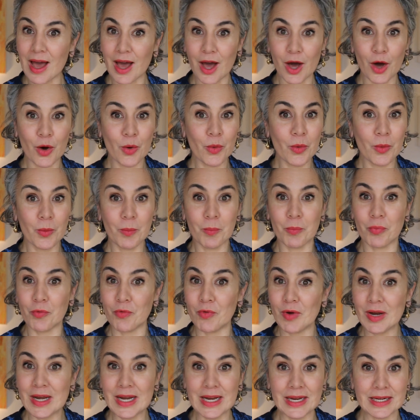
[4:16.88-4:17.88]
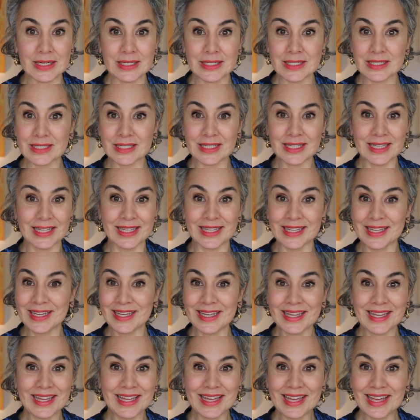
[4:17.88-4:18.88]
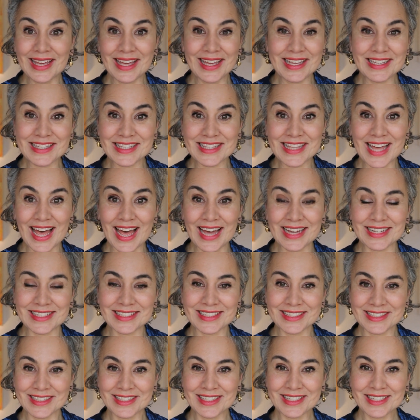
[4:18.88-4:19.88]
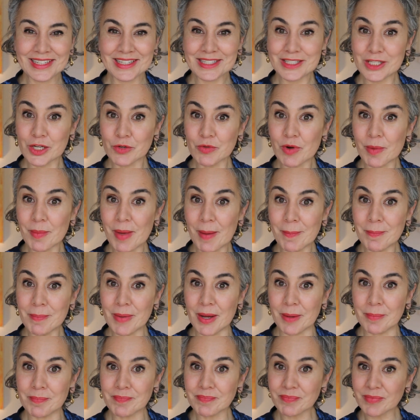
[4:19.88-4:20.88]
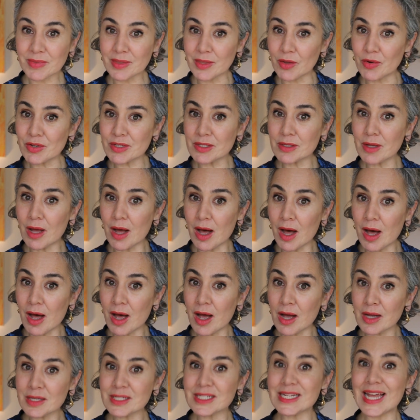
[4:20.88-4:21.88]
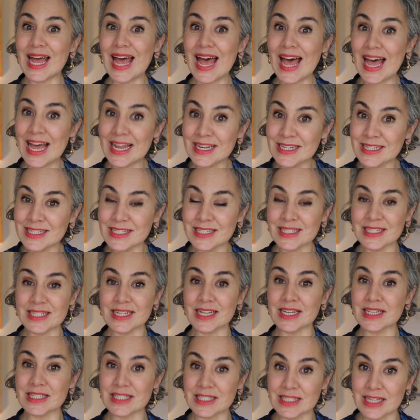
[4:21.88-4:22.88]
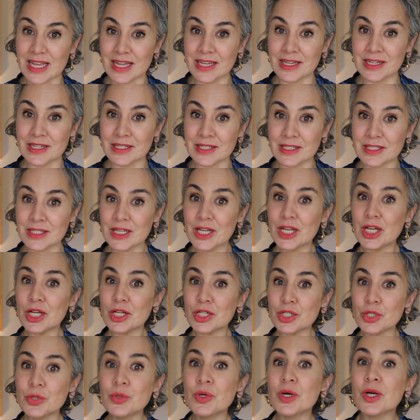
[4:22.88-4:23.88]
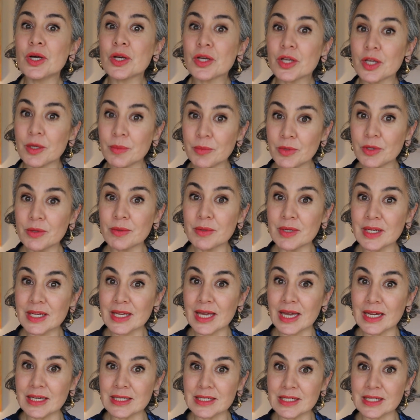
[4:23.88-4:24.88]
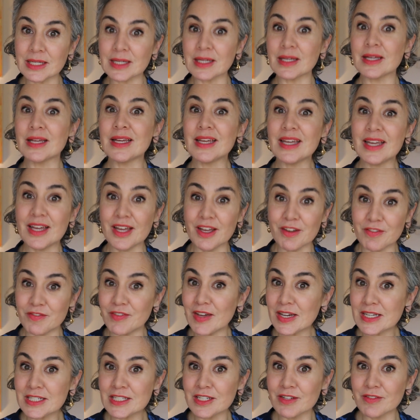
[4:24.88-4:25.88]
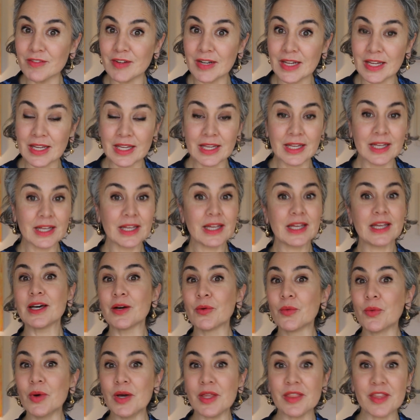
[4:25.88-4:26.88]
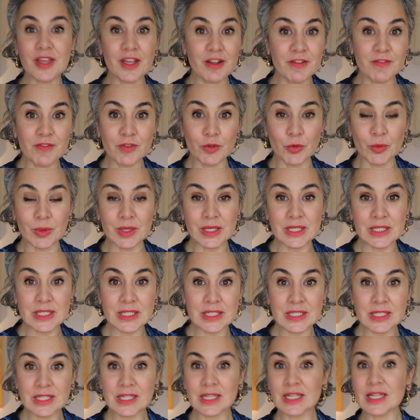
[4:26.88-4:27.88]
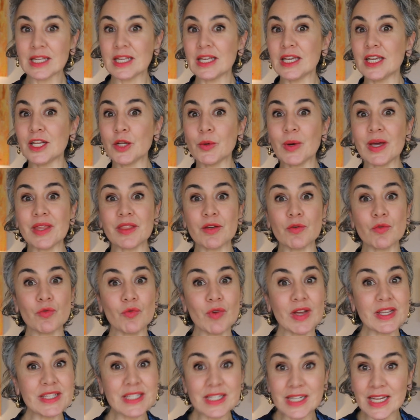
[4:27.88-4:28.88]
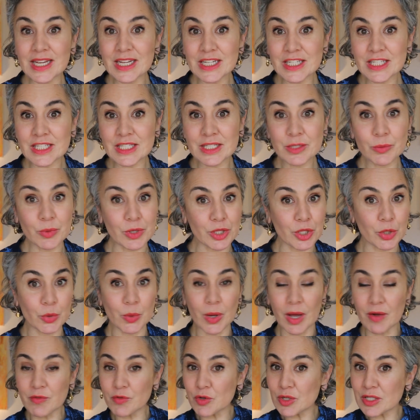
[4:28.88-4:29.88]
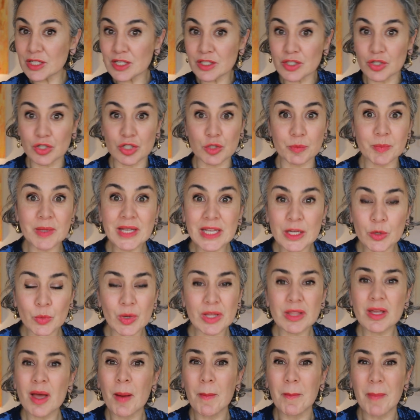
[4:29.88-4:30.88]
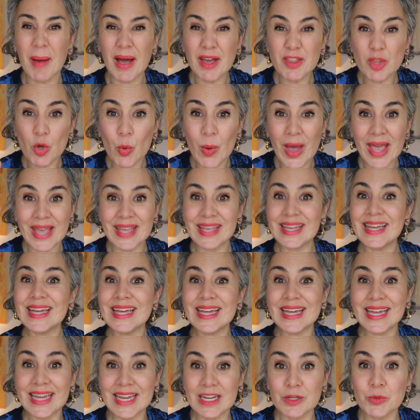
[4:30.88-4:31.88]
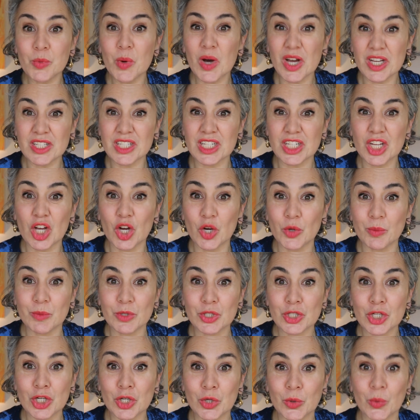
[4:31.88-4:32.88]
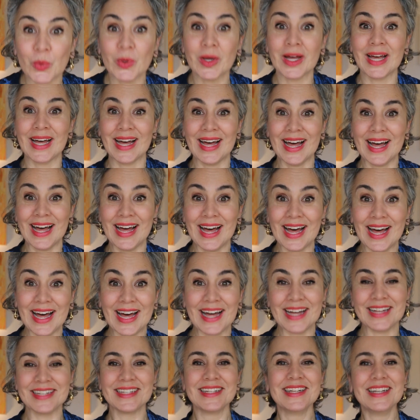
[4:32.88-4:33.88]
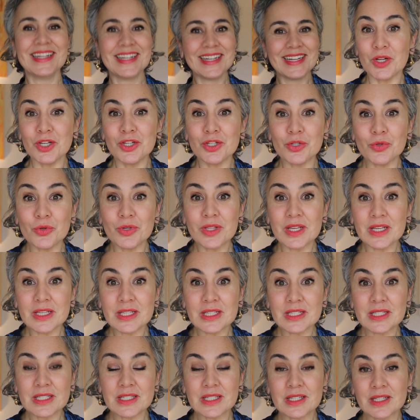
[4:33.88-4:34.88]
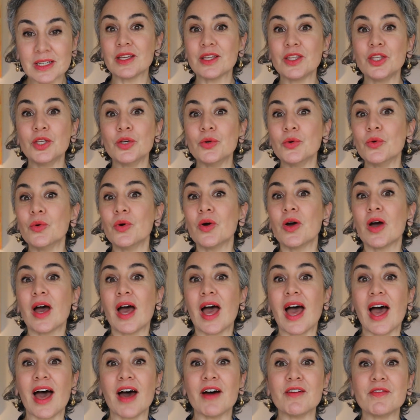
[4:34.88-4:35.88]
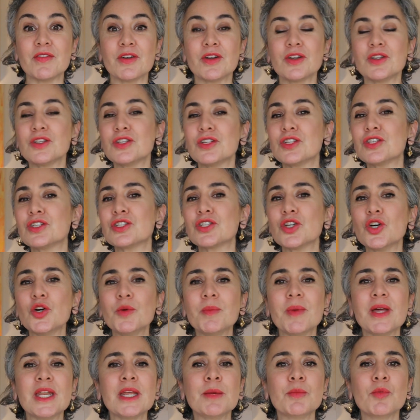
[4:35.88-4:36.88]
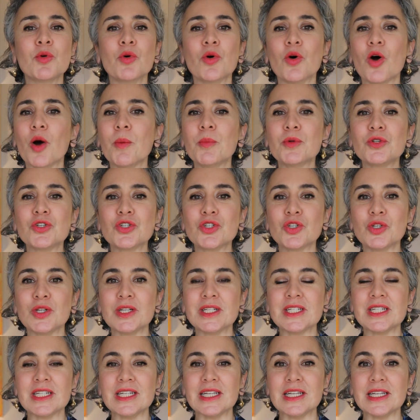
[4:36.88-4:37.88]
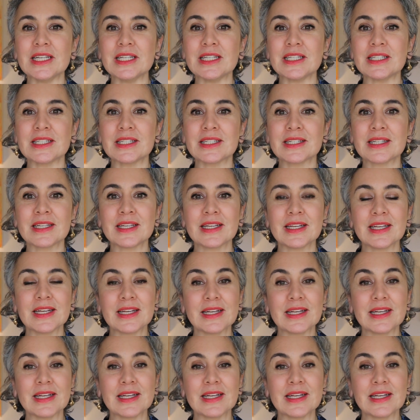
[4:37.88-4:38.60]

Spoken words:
How brilliant is that? So remember, there is an art and a science to communicating effectively with influence in a way that resonates with whoever it is you're speaking with. By the way, it works at home too. When you do this, you have so many more opportunities.